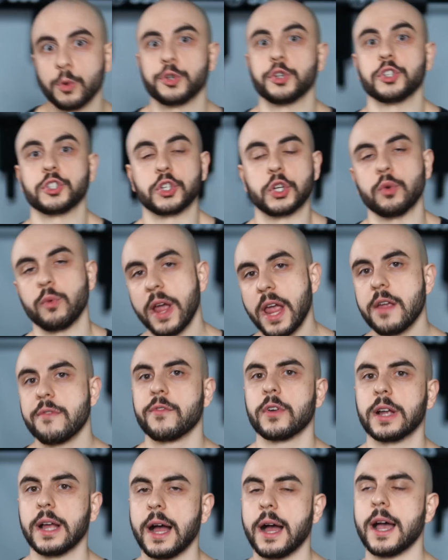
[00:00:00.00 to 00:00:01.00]
which is great
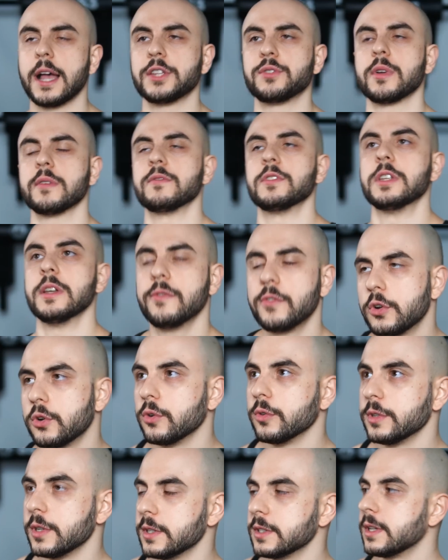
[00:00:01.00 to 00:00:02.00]
for guys who have
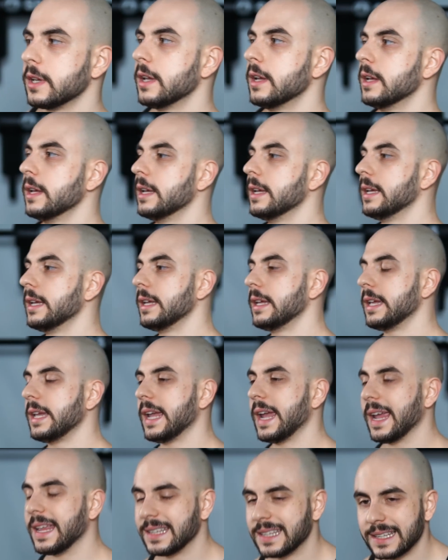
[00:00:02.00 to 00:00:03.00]
difficulties
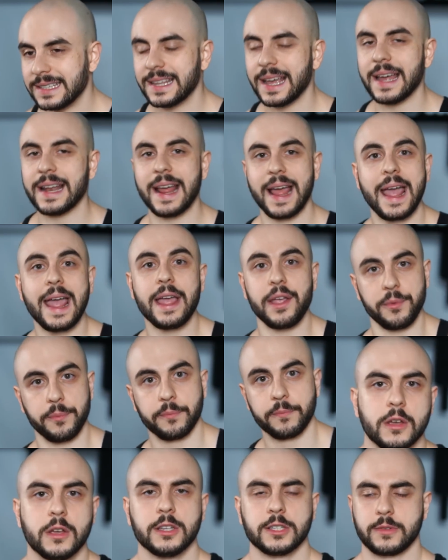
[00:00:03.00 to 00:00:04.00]
in the dead hang.
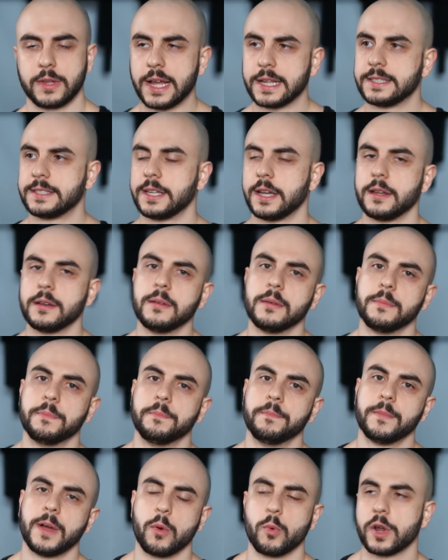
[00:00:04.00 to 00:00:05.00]
So that said,
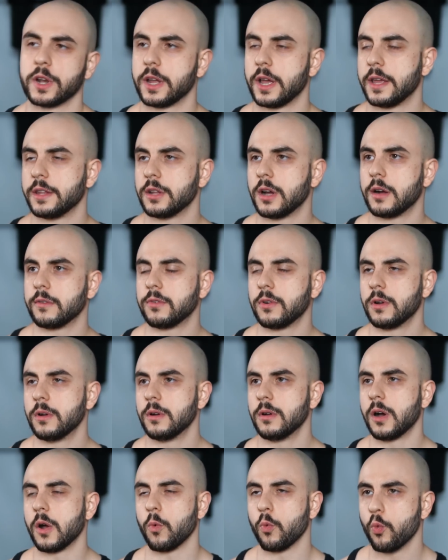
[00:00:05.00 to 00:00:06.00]
I want to end off
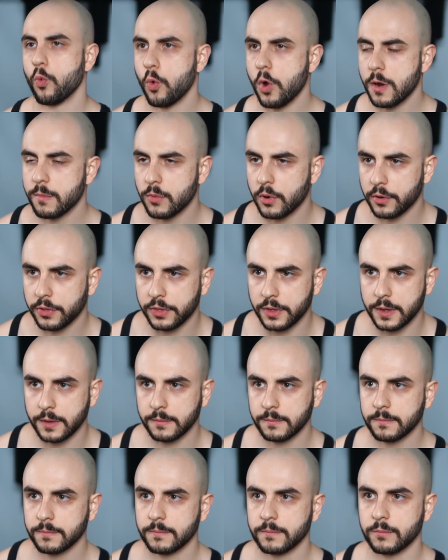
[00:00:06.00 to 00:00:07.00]
on one more
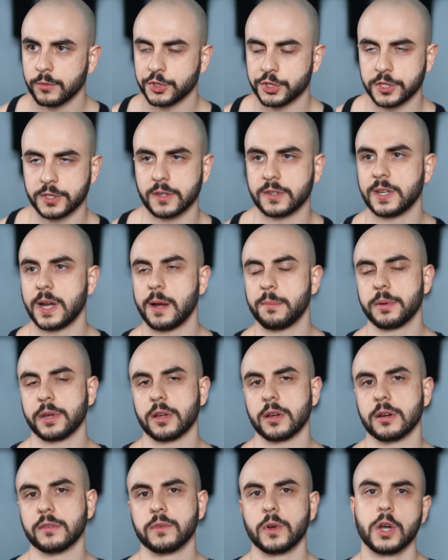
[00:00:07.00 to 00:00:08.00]
thing, which is the
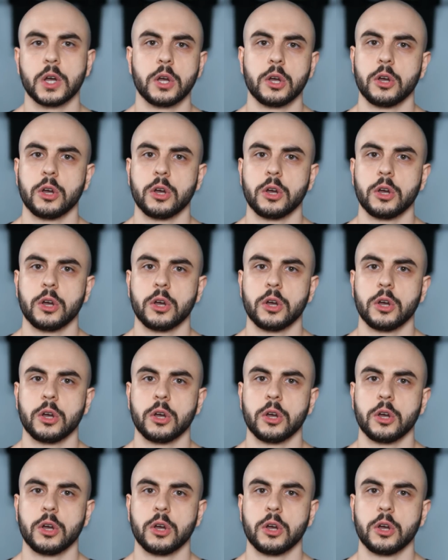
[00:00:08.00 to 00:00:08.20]
topic of